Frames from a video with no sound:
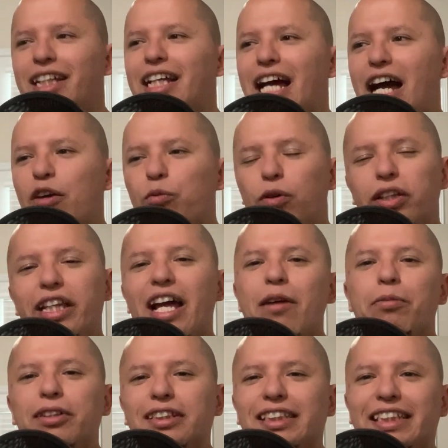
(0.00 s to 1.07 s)
I will
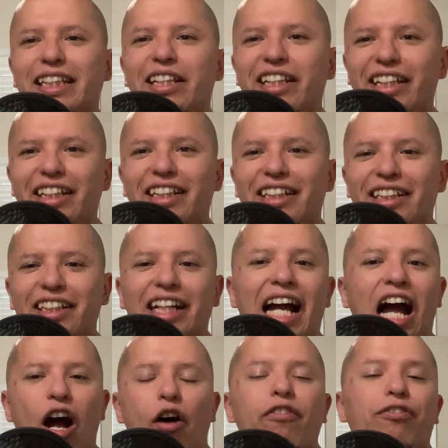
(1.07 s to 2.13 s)
never see
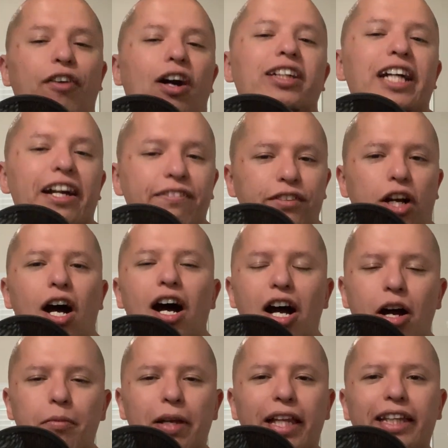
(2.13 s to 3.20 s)
how far I've
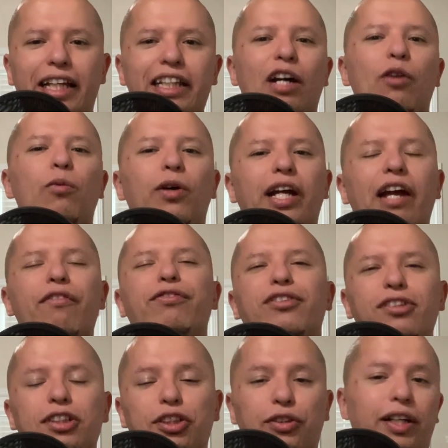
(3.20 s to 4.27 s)
come and then I will get
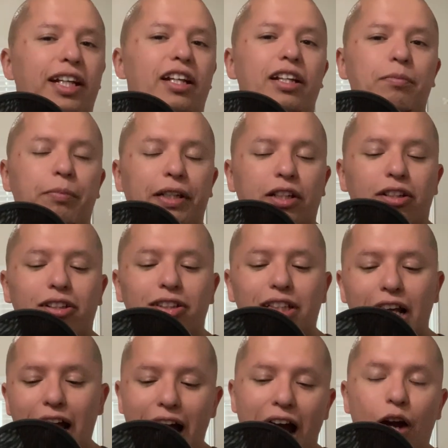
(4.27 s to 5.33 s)
frustrated because
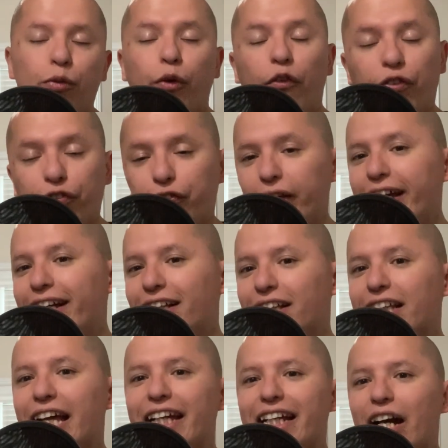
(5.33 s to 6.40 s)
I will feel
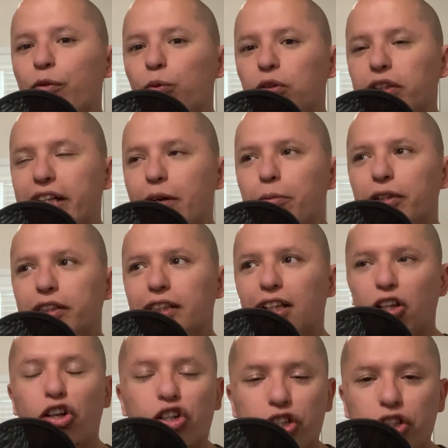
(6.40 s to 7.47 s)
like I will never
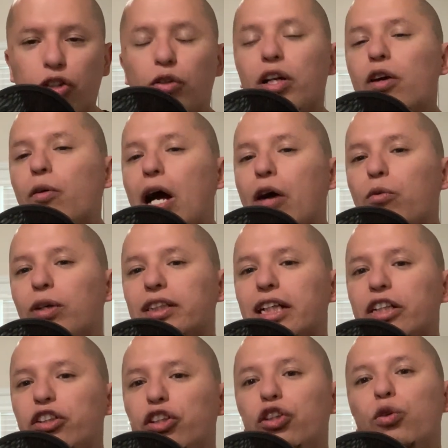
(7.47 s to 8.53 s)
learn or I
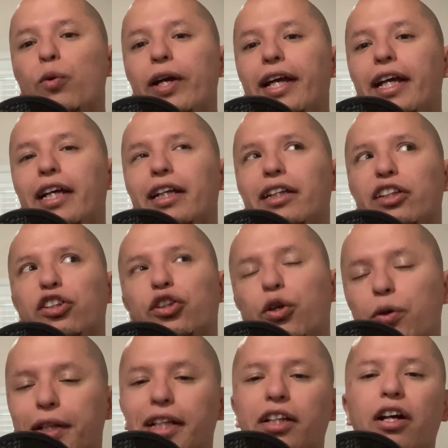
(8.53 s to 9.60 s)
wasn't doing
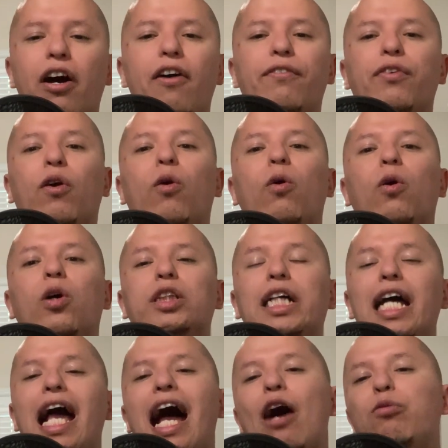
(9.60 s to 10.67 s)
good enough or
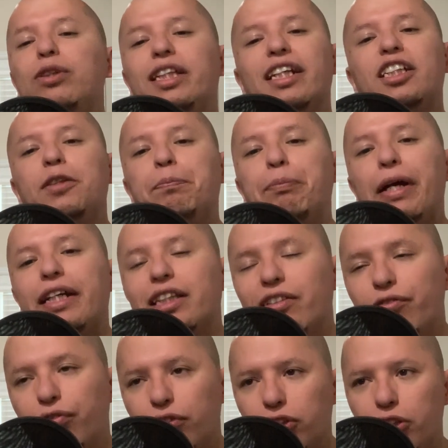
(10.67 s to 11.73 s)
I was expecting
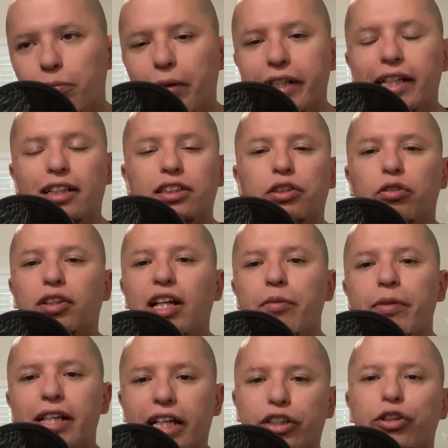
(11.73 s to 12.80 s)
for somebody else to tell me
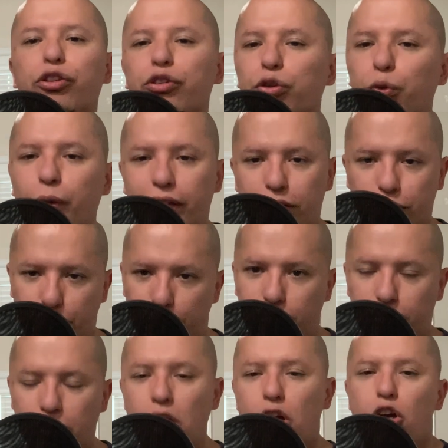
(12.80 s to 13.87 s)
like you're doing good
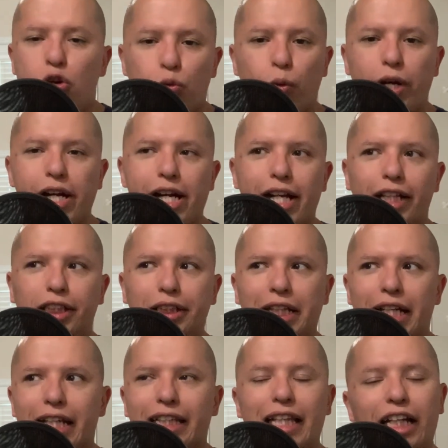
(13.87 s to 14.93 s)
which
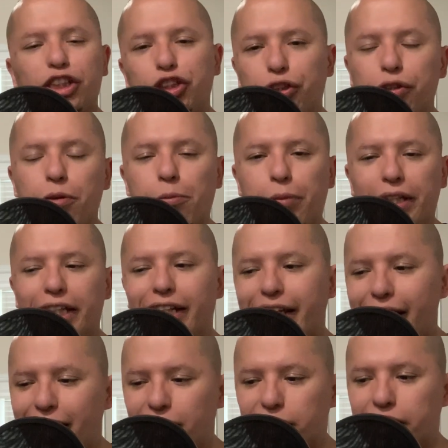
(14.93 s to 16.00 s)
that shouldn't be the case.